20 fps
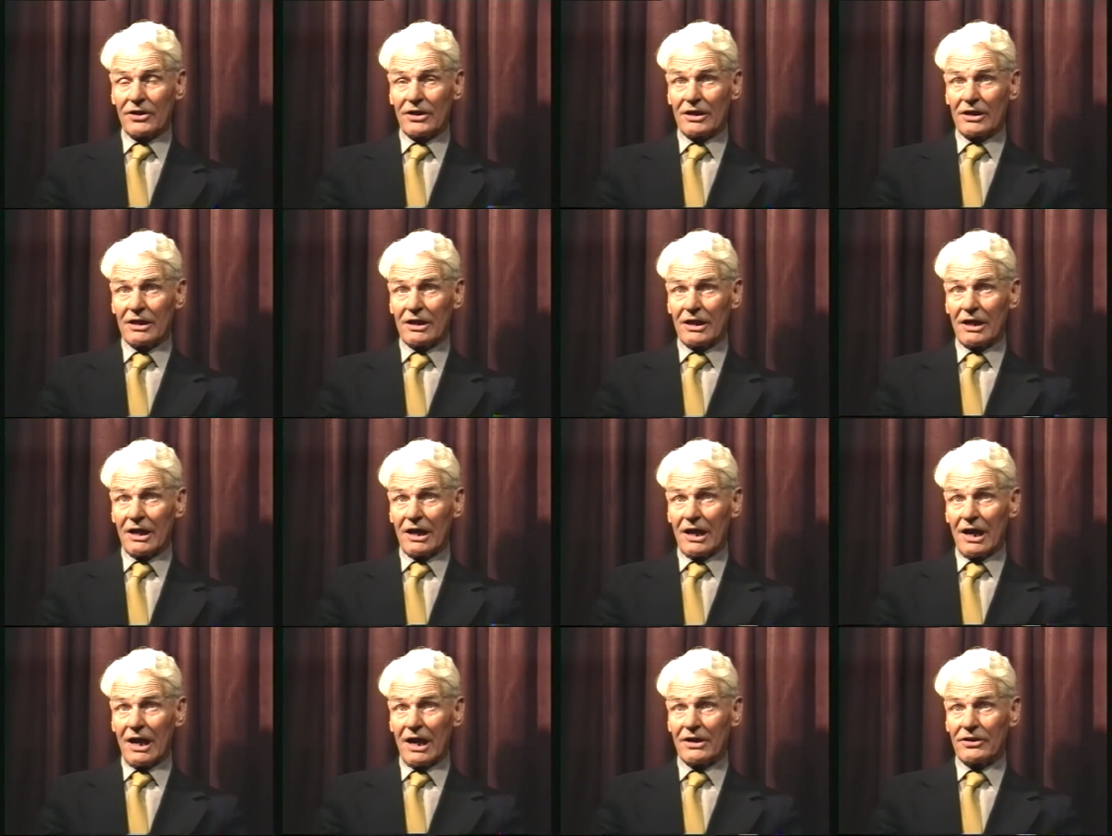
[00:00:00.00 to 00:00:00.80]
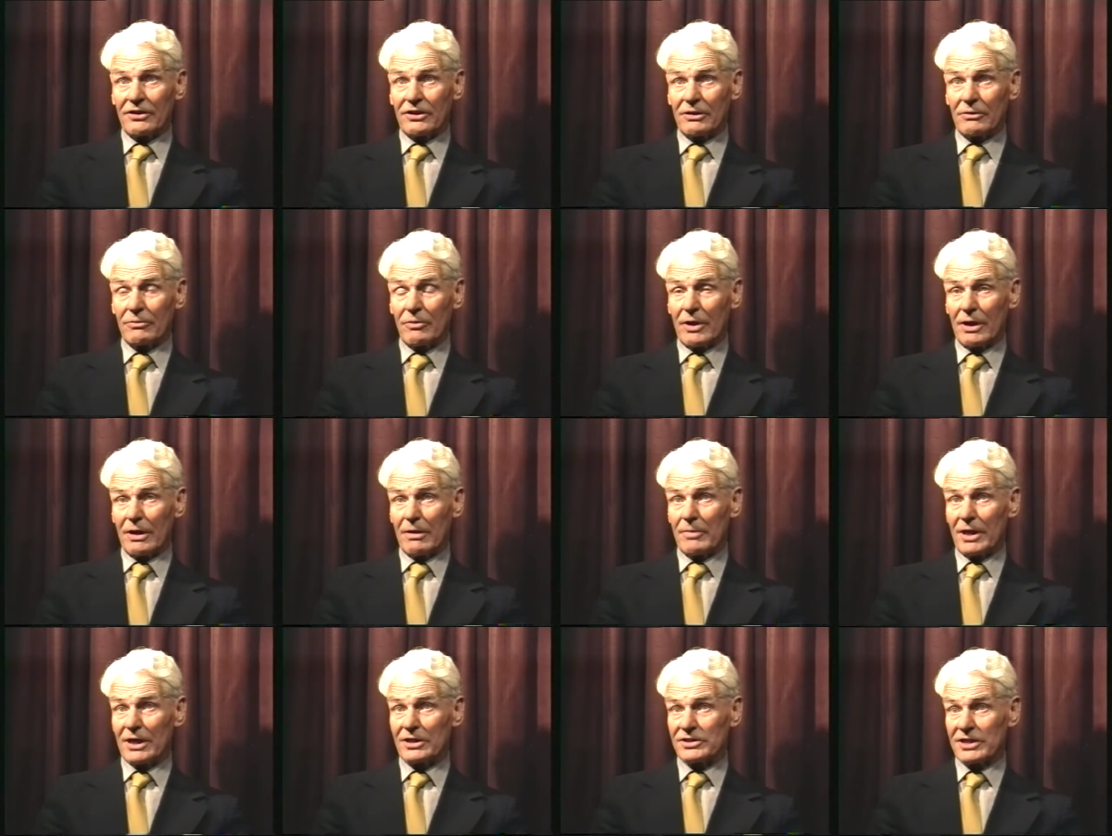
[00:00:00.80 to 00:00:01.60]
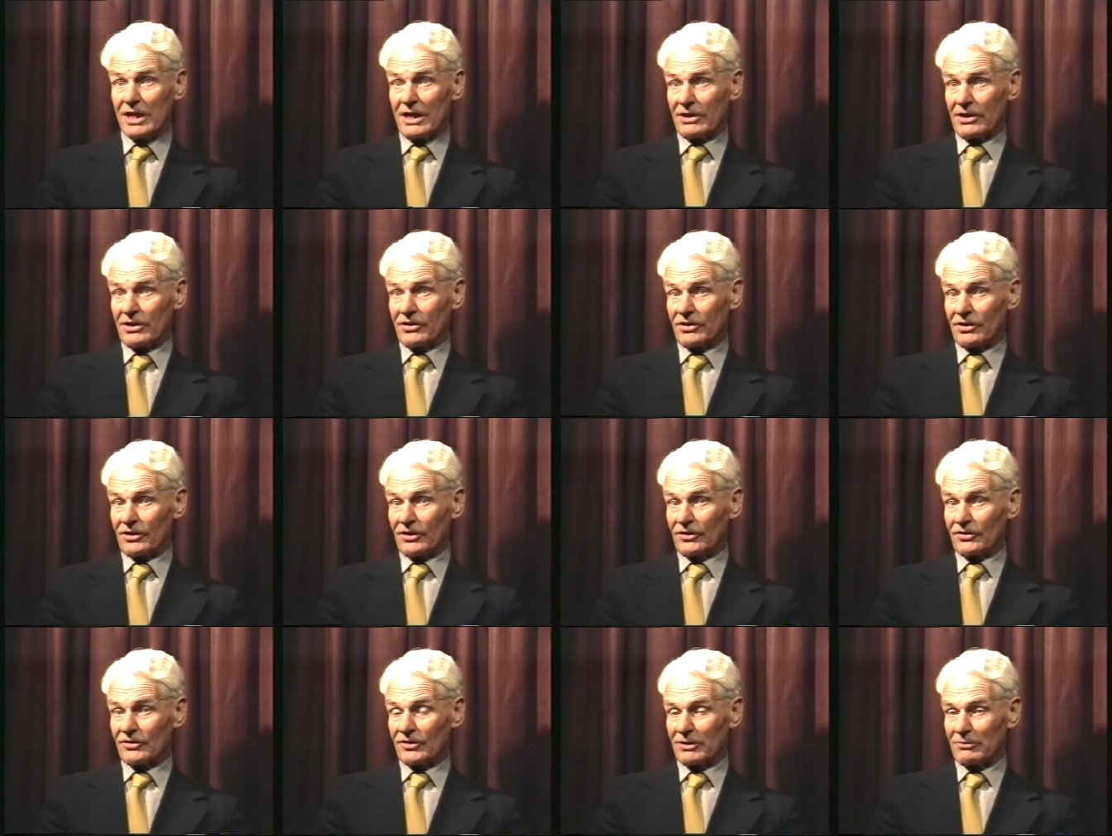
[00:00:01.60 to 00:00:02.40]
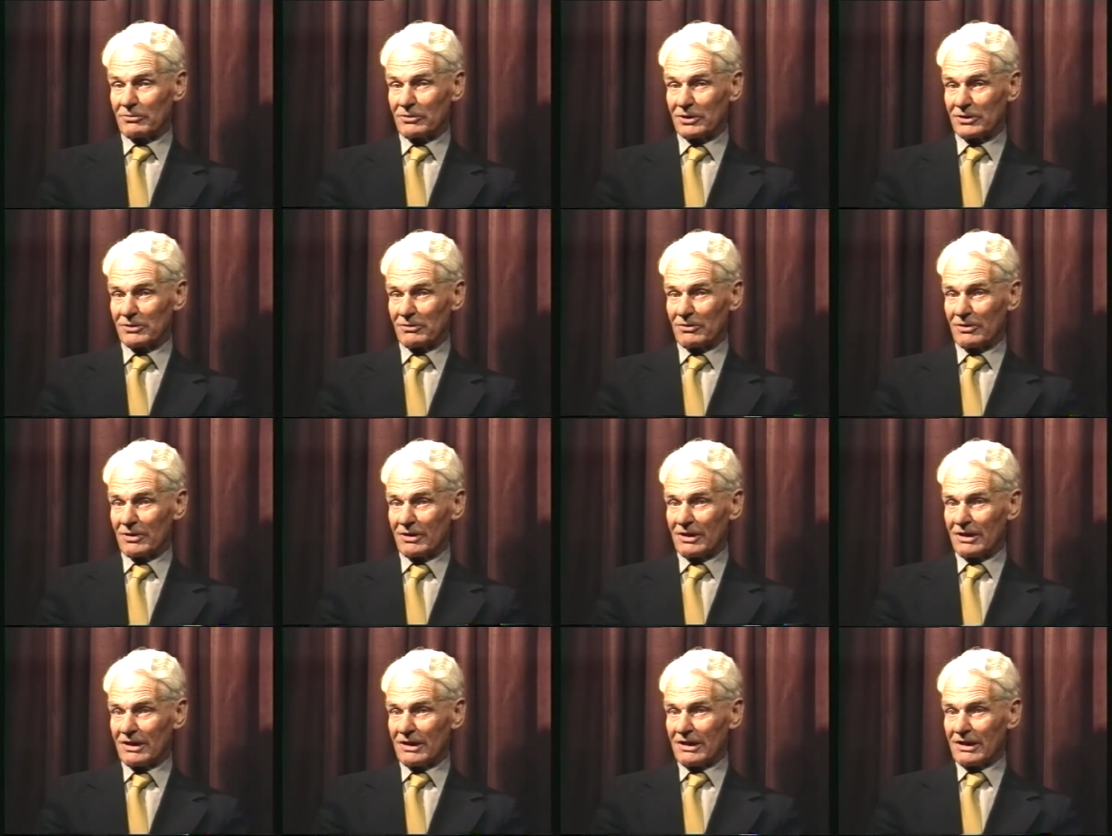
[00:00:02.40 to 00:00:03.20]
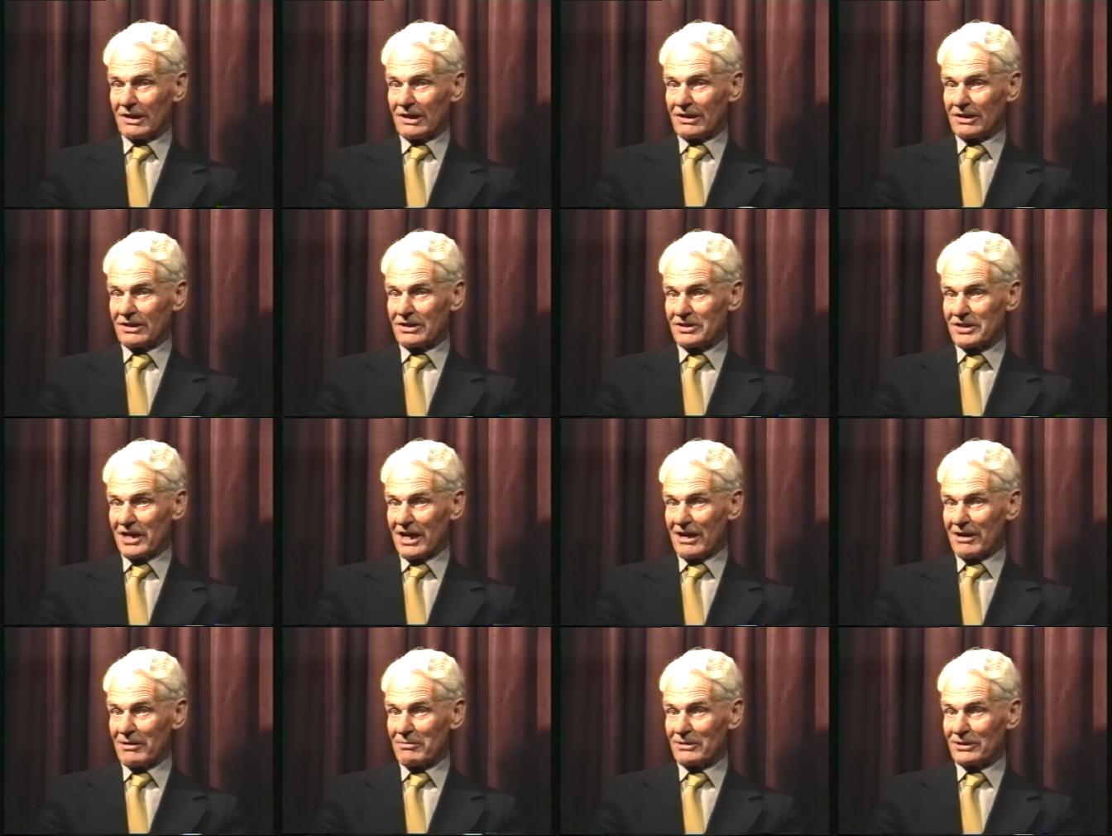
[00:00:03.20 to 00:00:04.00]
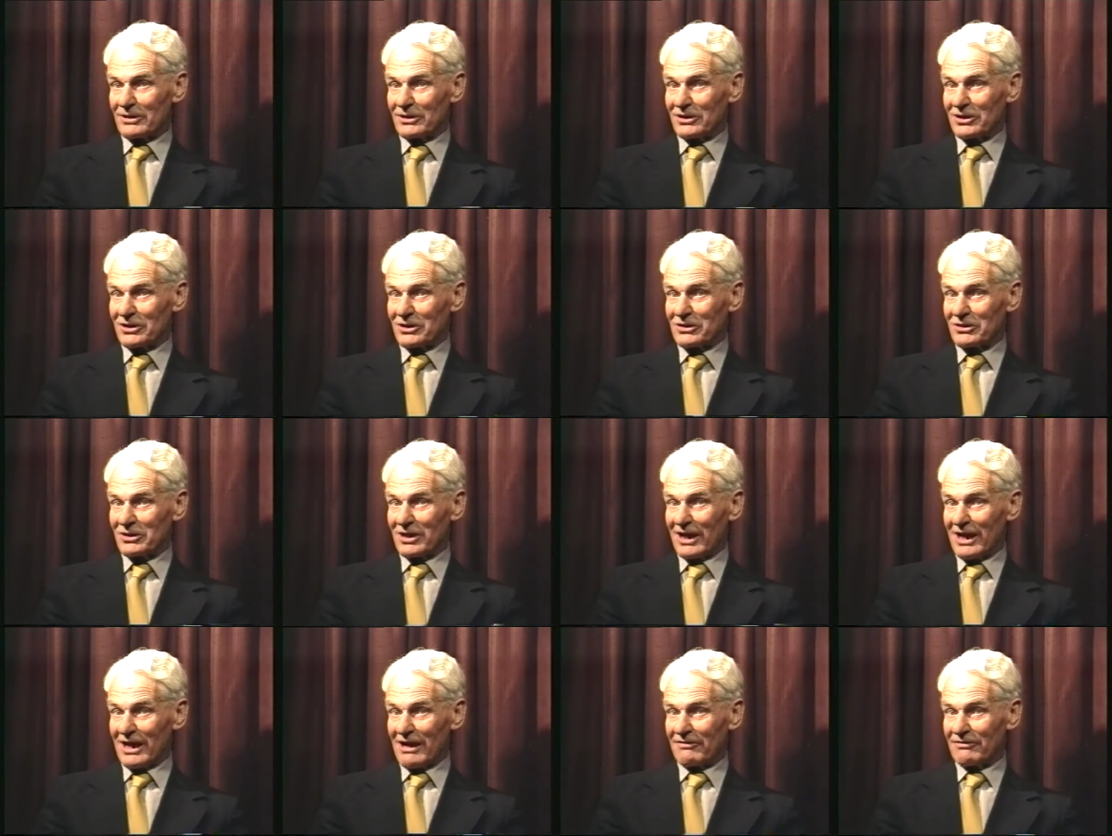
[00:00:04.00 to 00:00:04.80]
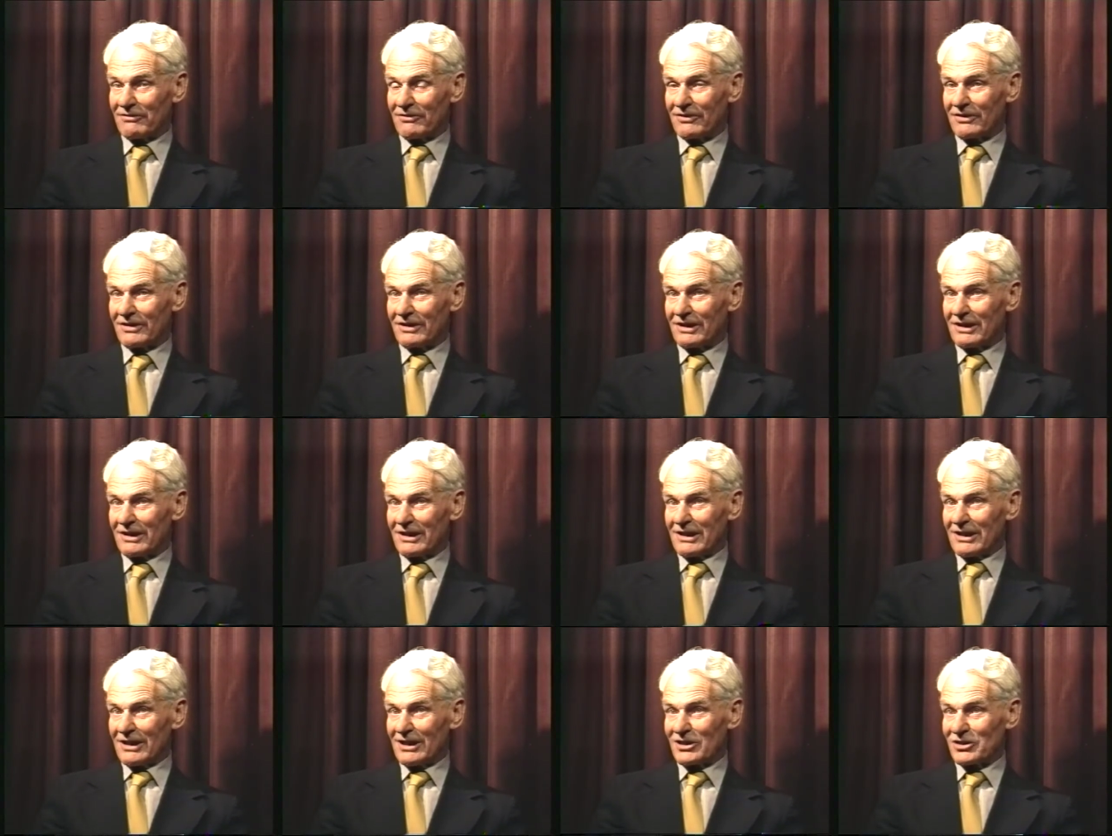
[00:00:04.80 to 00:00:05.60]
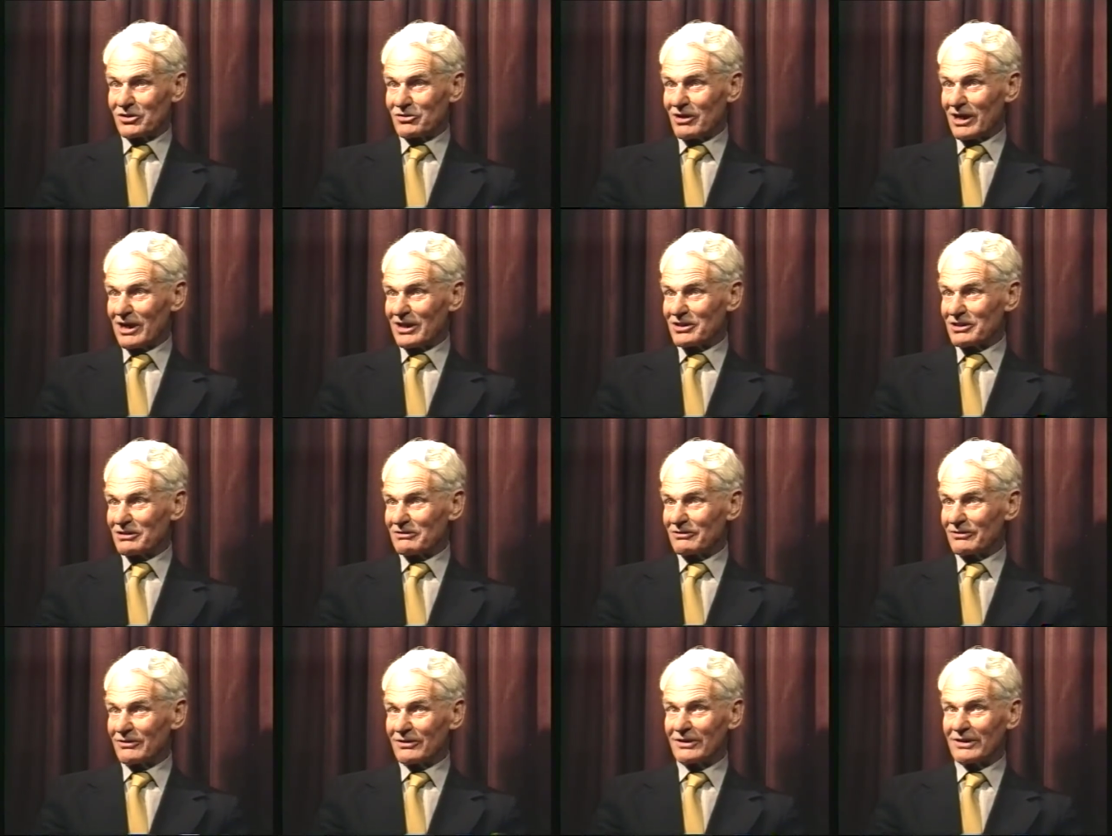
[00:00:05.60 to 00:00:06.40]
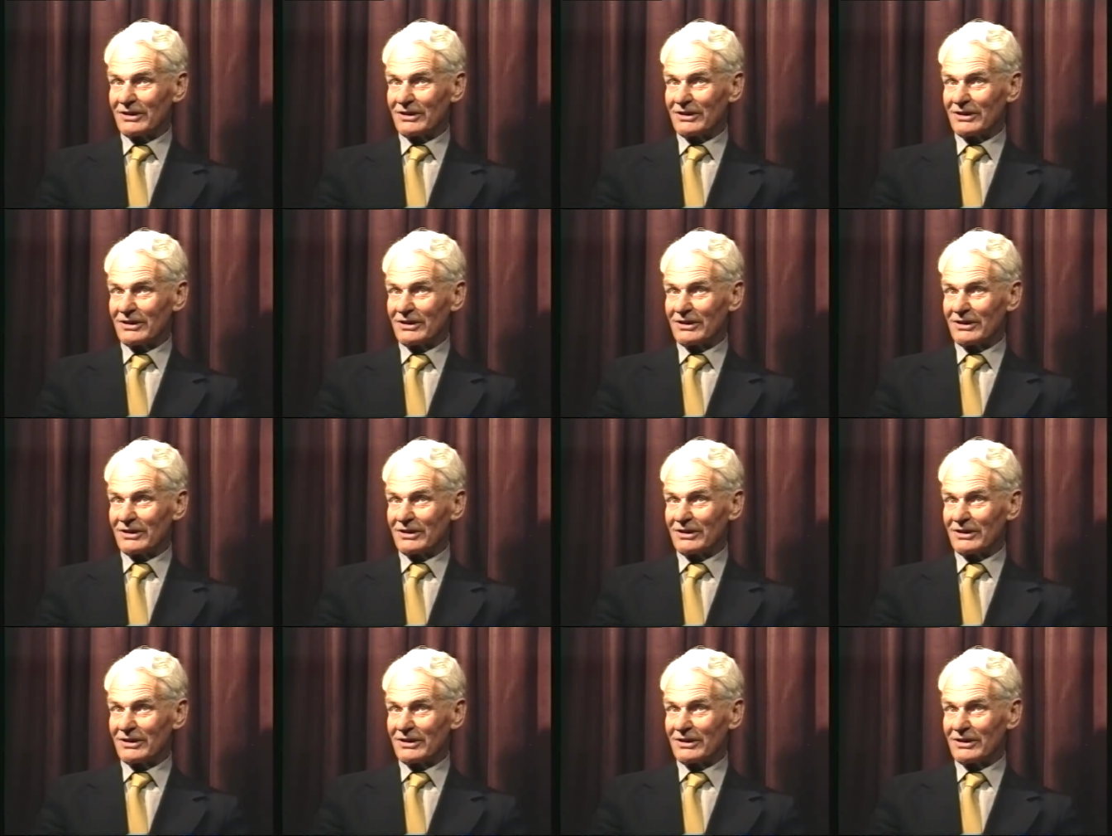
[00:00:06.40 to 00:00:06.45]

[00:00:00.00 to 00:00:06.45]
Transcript: Uh, I think, amongst other things, it was desirable that it should have a stretch of,